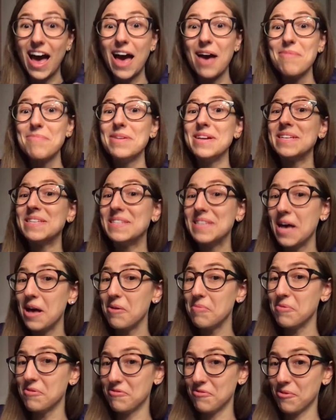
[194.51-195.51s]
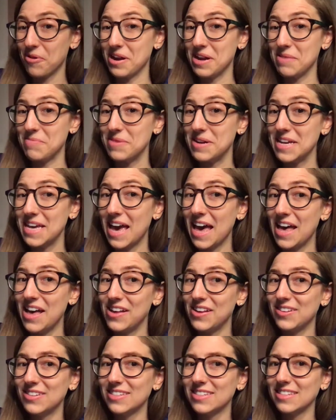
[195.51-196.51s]
I'm going to sell before anybody
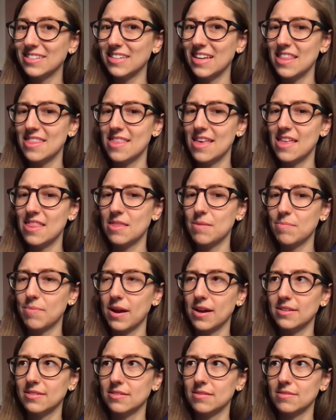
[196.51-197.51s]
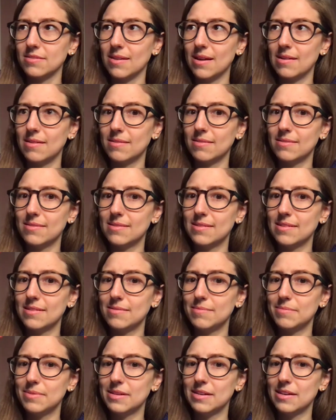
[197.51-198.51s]
else. And then the price goes down a
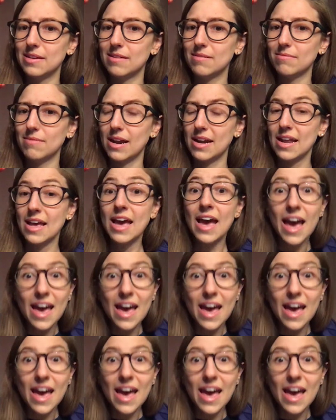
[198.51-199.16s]
little bit, right?